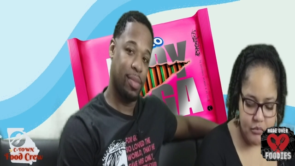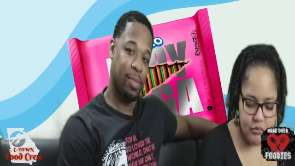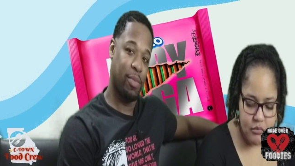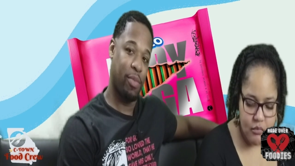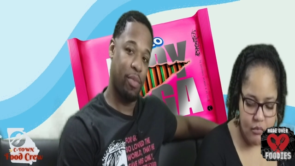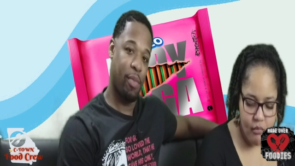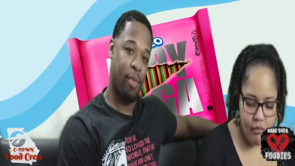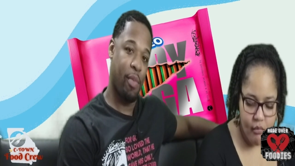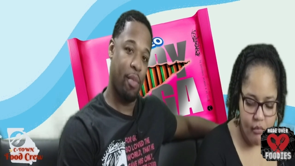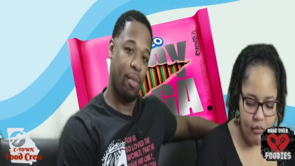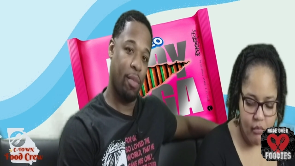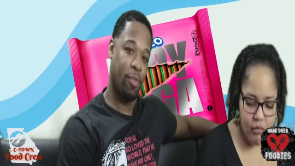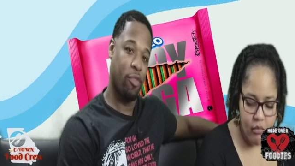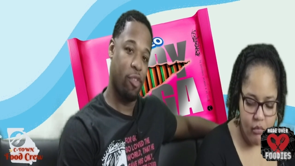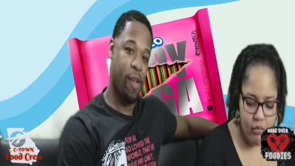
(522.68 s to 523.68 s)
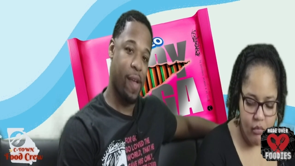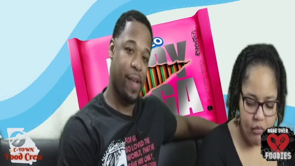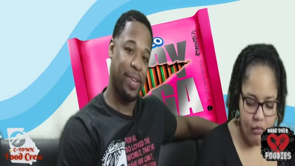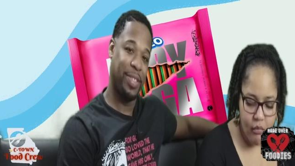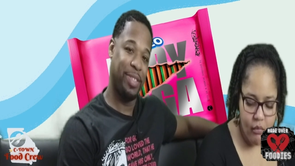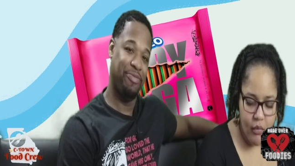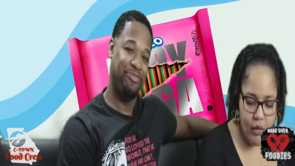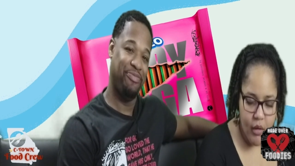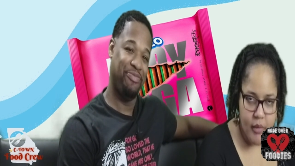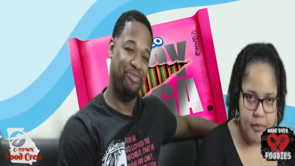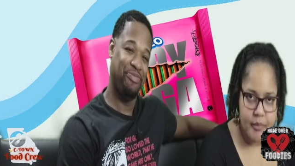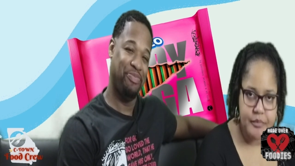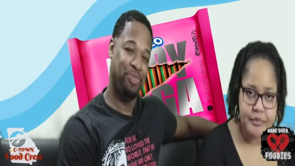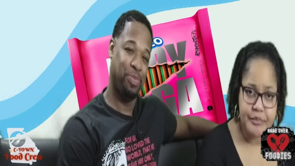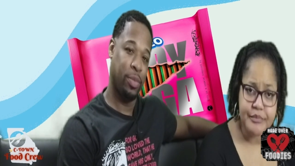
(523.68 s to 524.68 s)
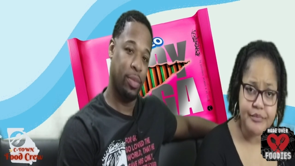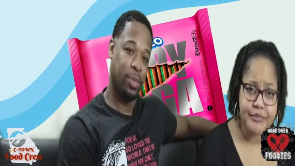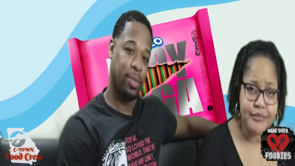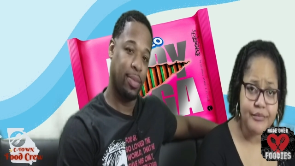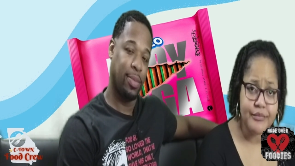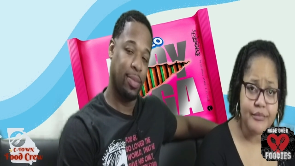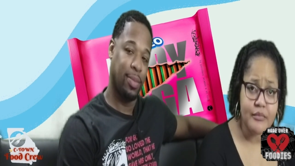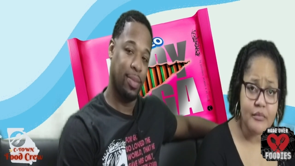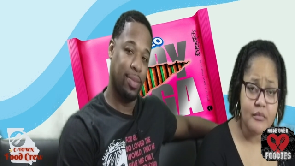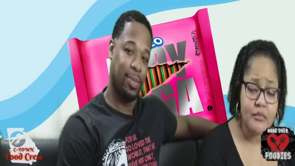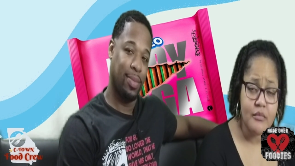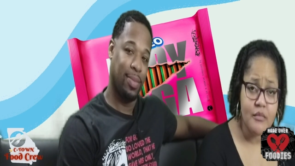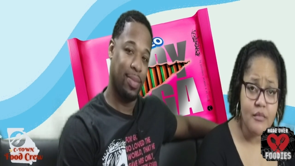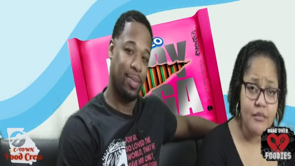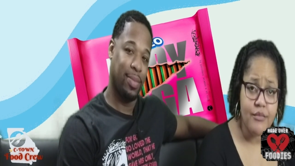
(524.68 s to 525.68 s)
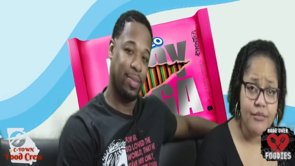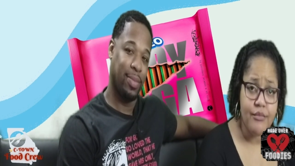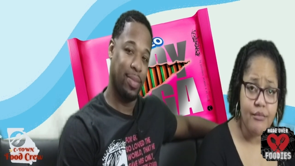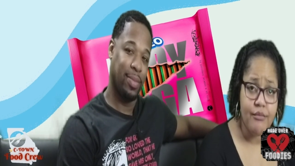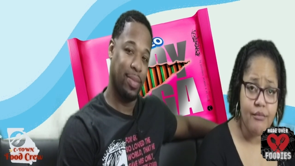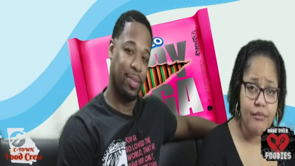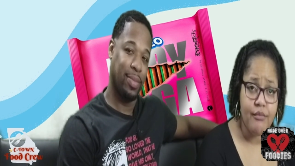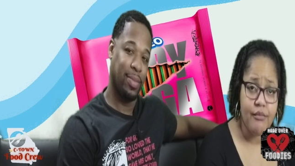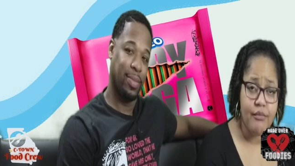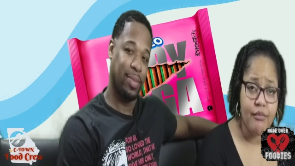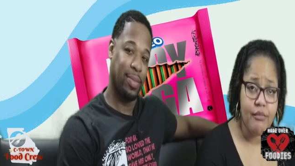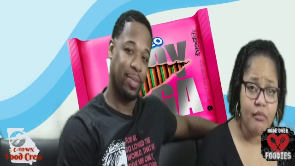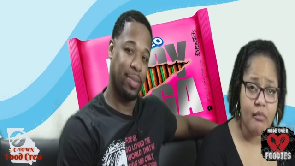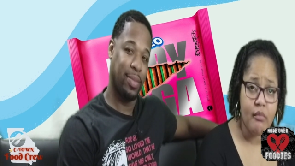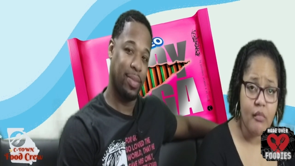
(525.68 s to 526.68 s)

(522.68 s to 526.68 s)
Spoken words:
Nothing is said.